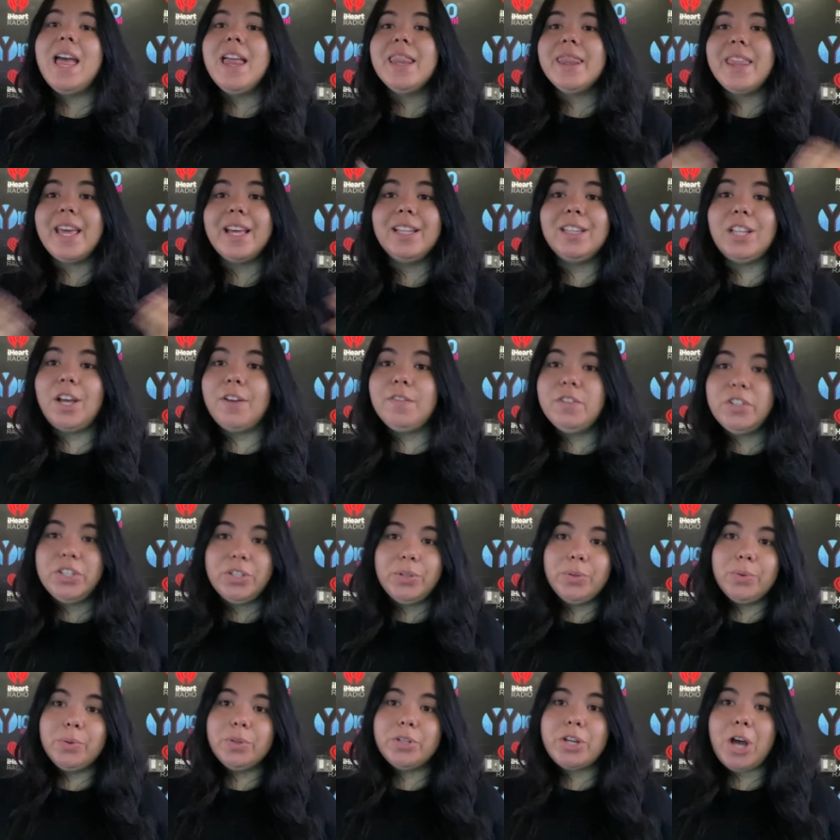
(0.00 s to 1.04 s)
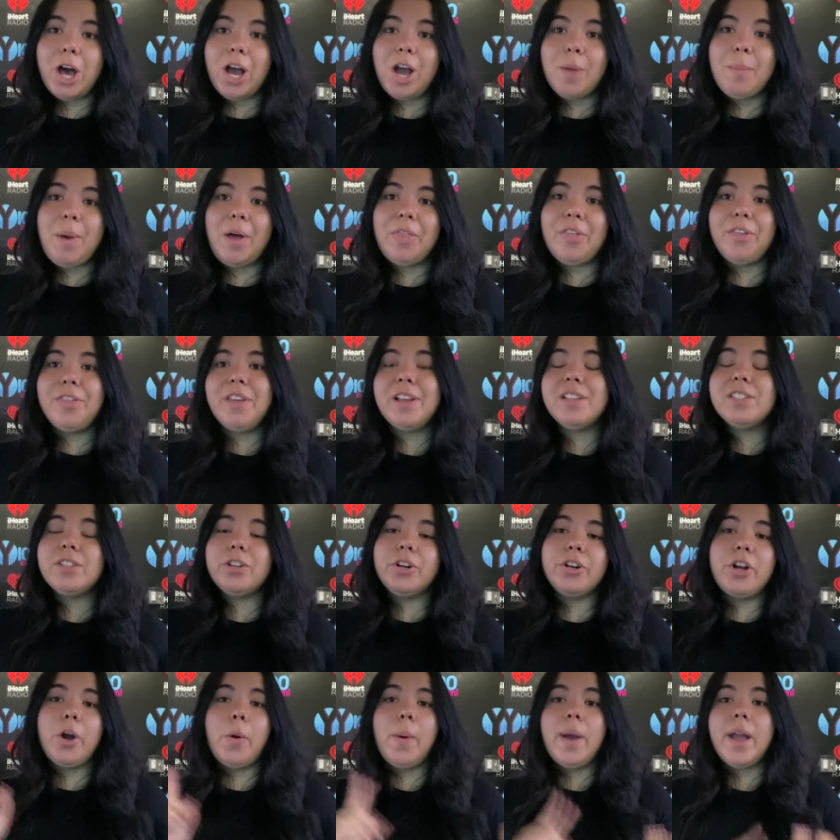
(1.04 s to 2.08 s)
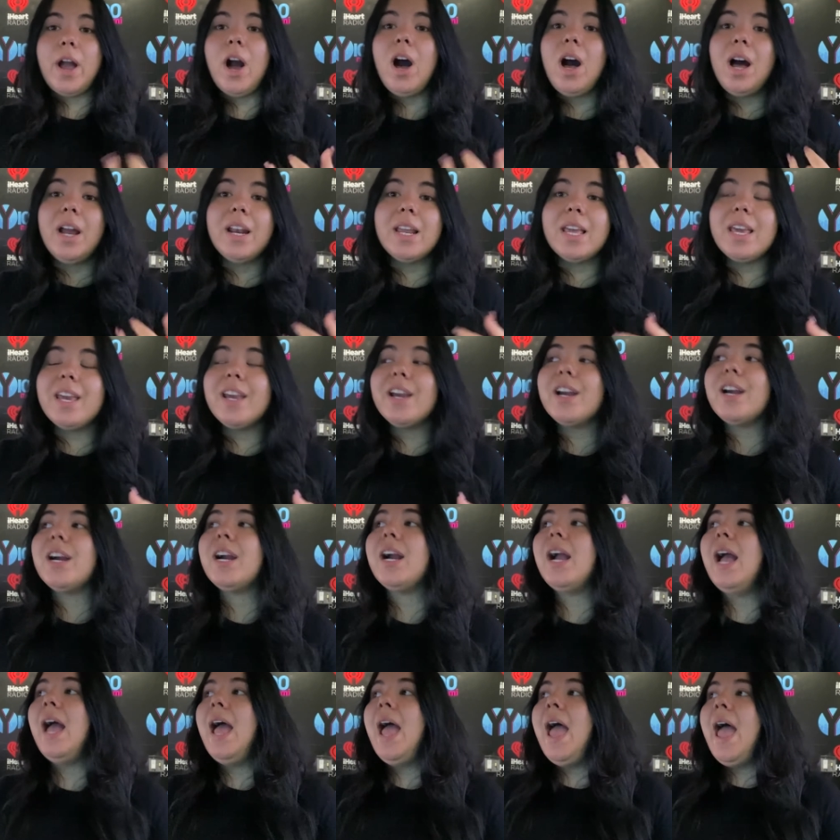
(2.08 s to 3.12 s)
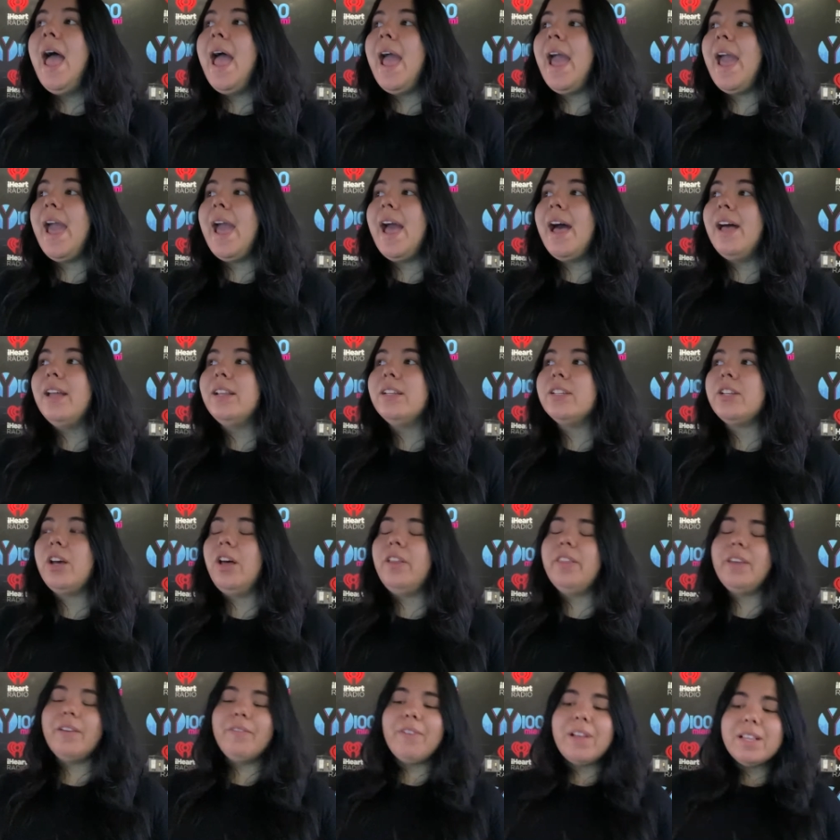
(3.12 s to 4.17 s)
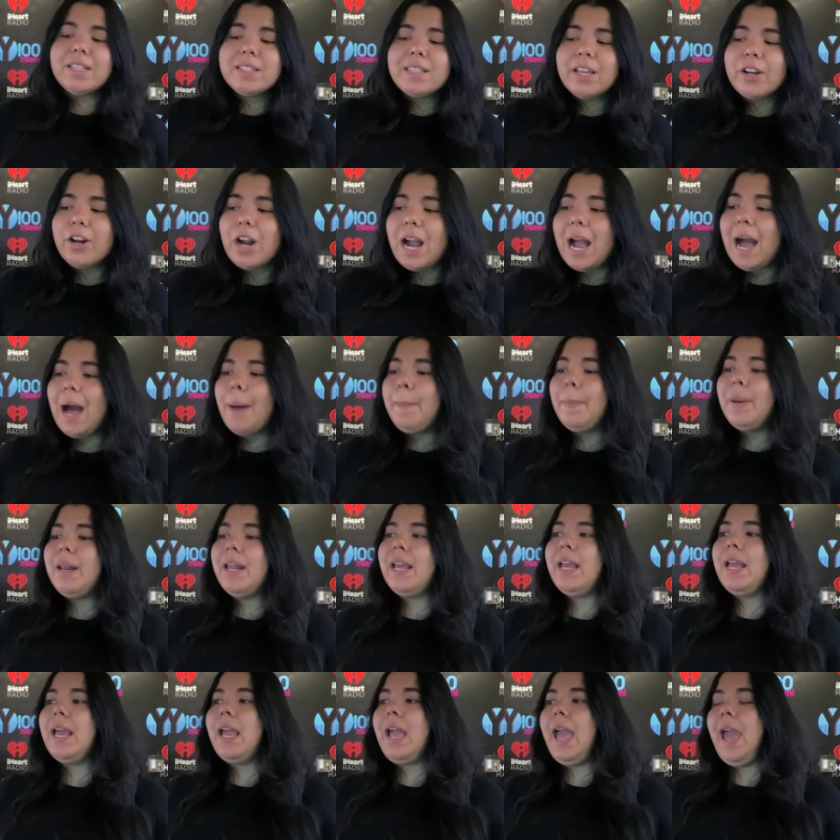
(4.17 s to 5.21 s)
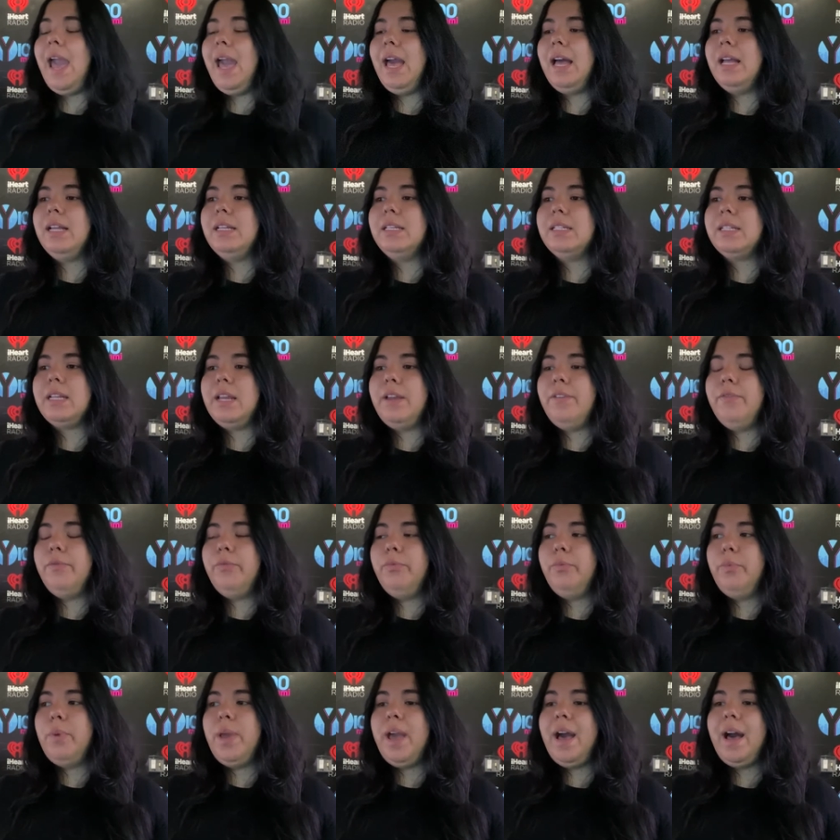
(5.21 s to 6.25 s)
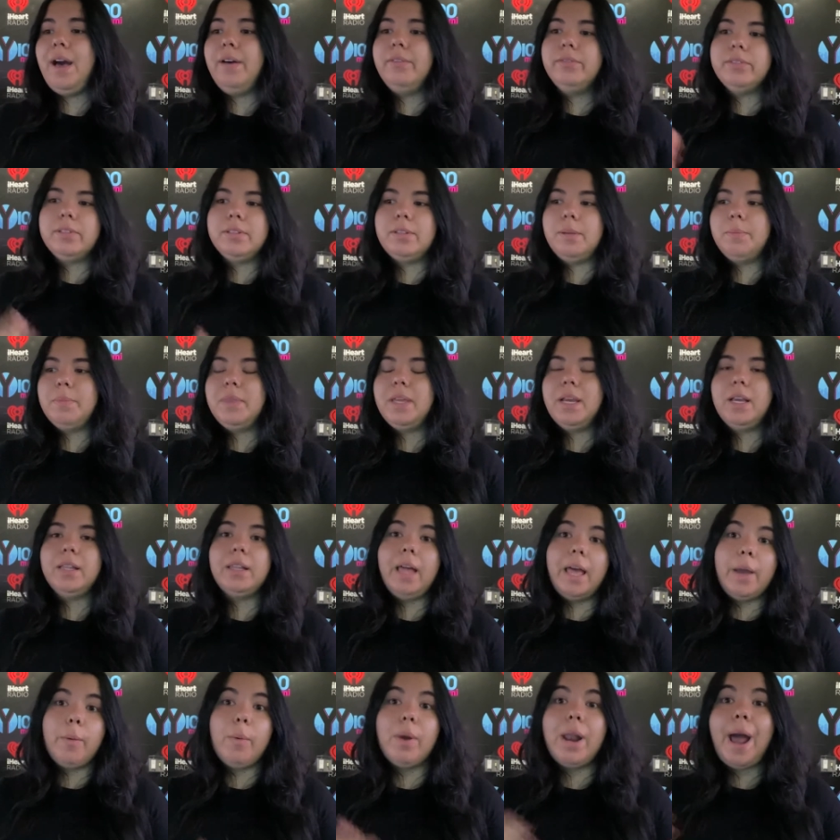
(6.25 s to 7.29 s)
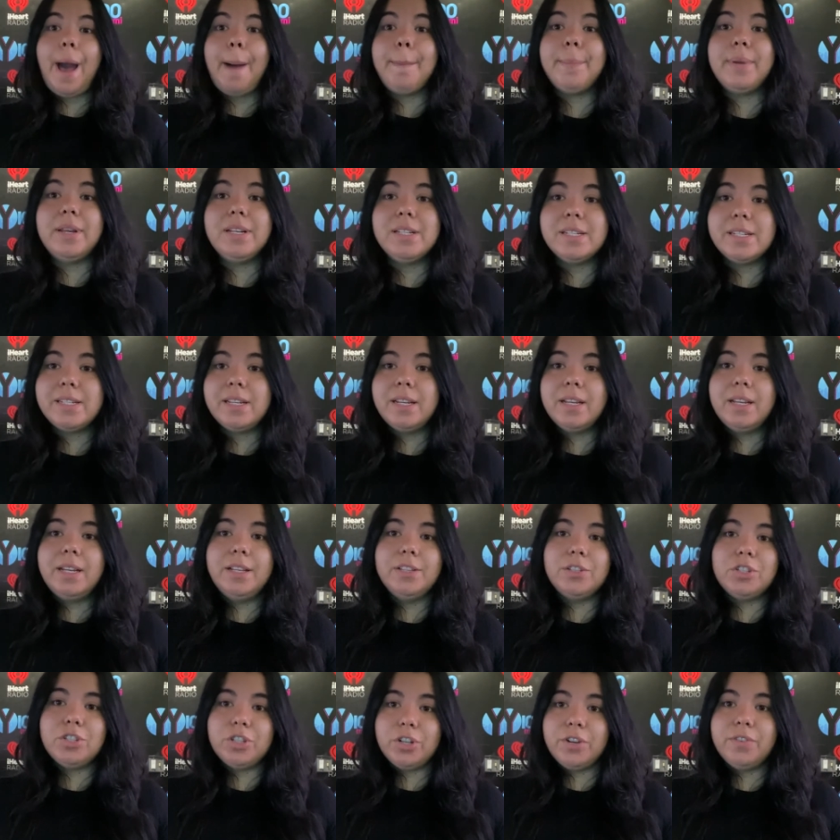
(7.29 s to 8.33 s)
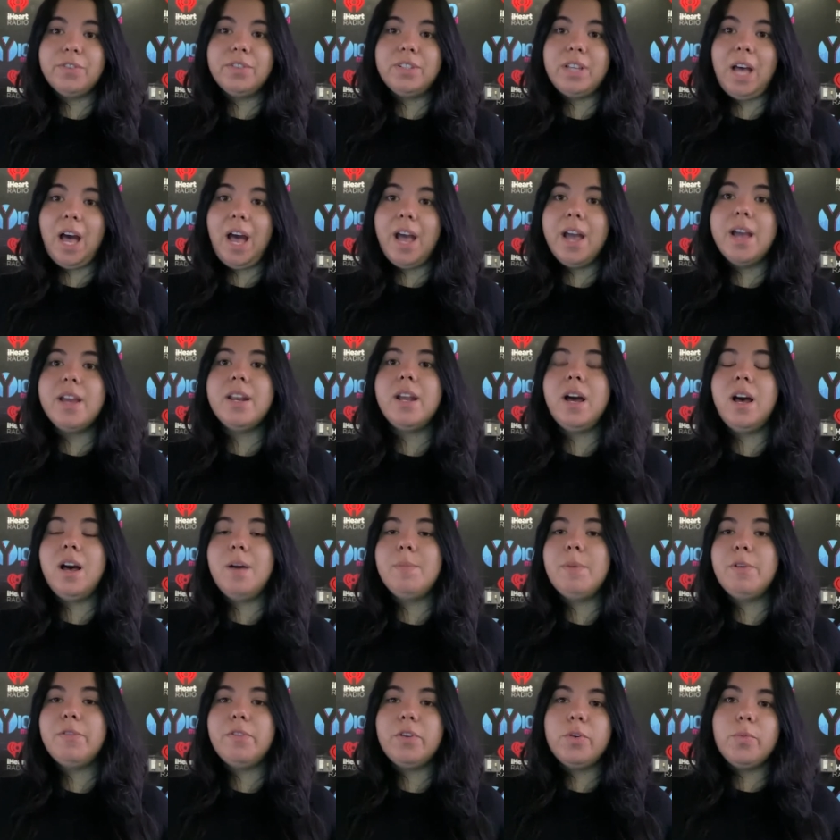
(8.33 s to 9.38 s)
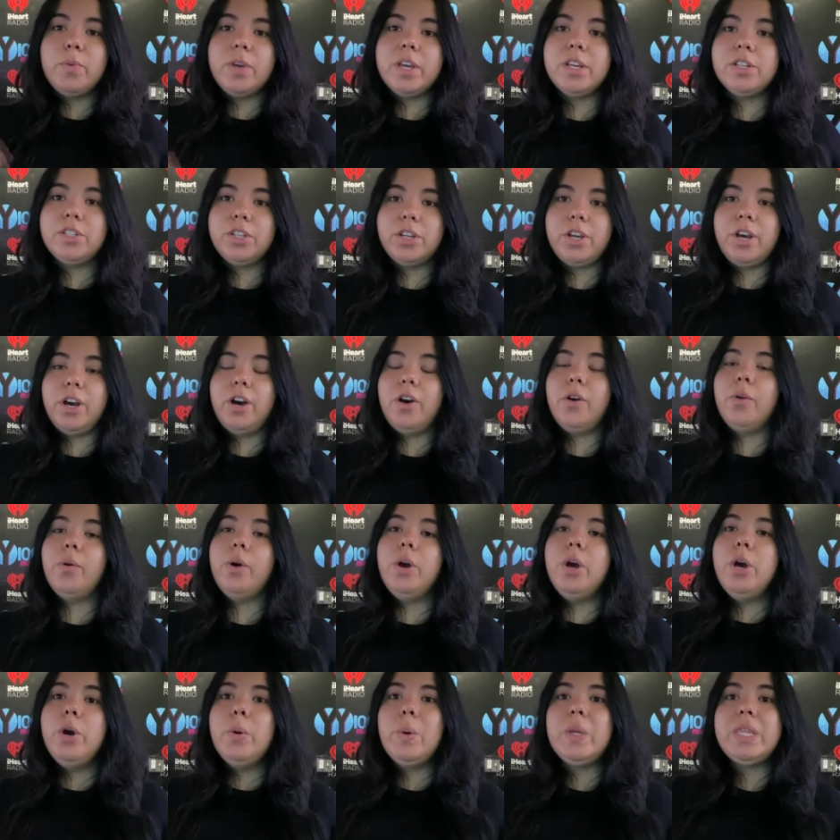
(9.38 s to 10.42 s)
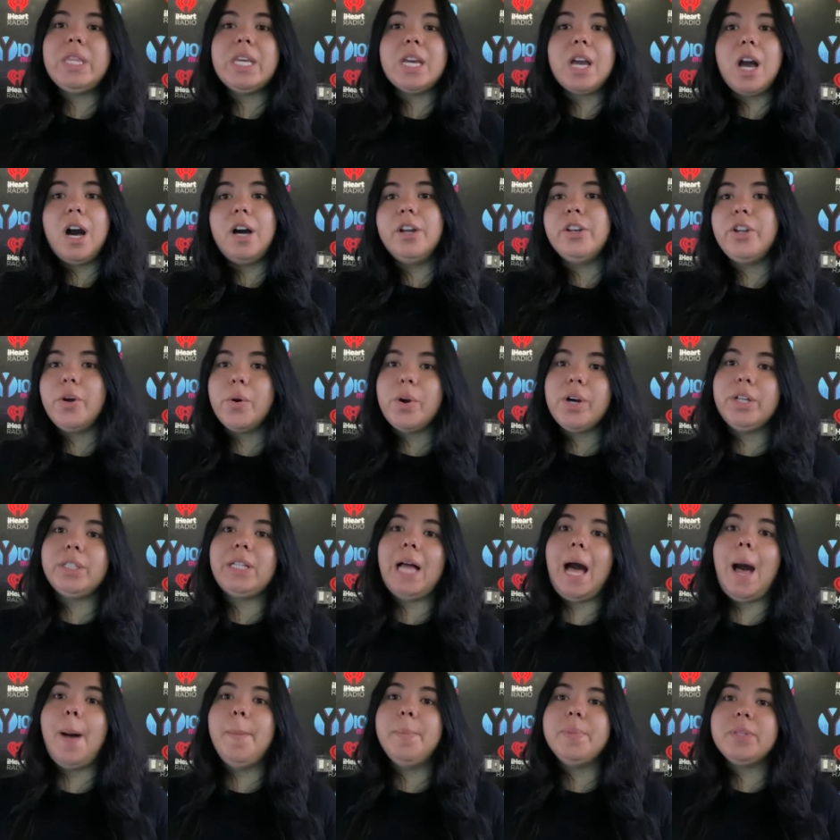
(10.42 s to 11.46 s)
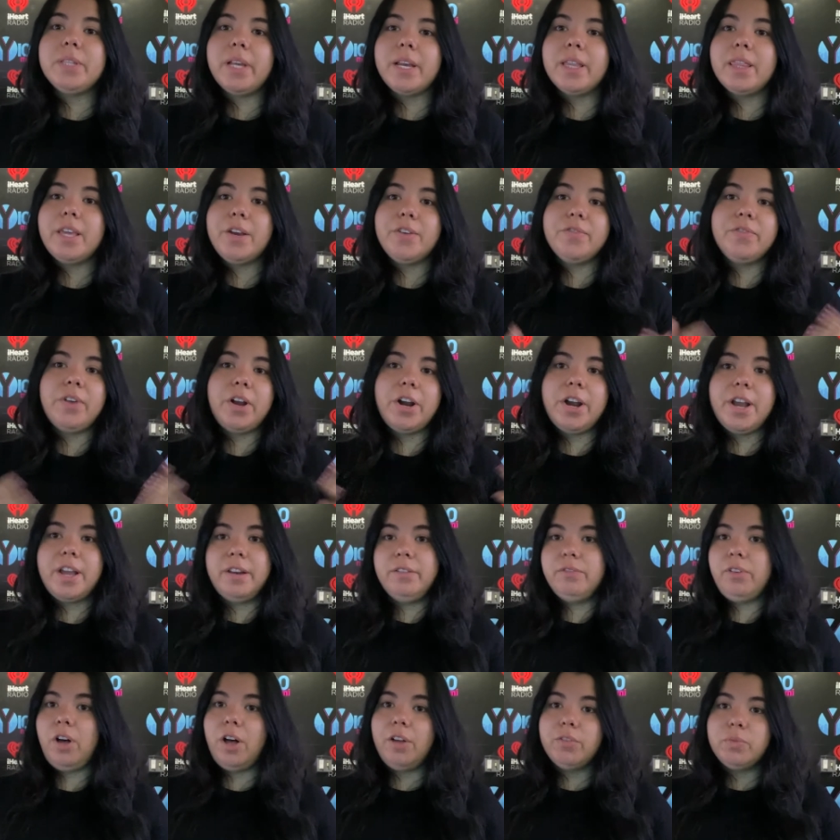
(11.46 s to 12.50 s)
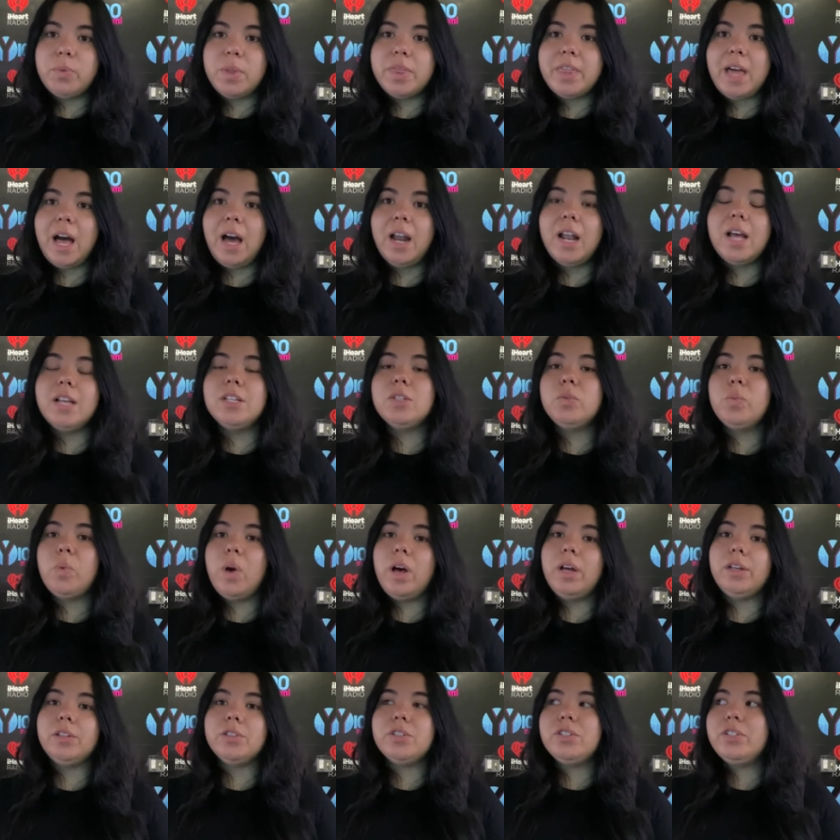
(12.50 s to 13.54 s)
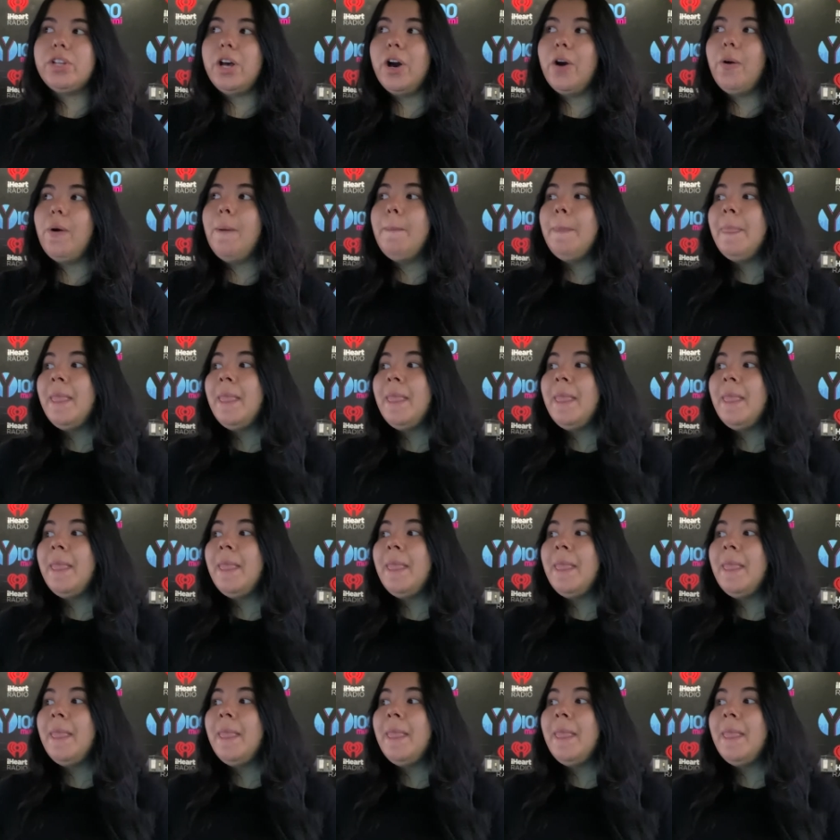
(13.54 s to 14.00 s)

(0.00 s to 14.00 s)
they love to talk about the things that are going on here and all the events that are happening. And if we have something like what happened in Surfside a few weeks ago with the condo collapse, like they're very involved with that as well. So